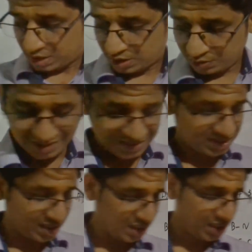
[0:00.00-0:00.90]
we will
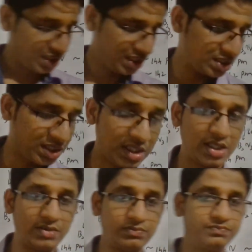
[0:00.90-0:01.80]
see
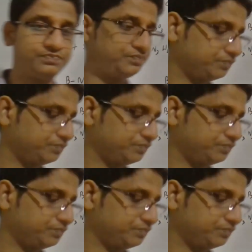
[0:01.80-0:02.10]
the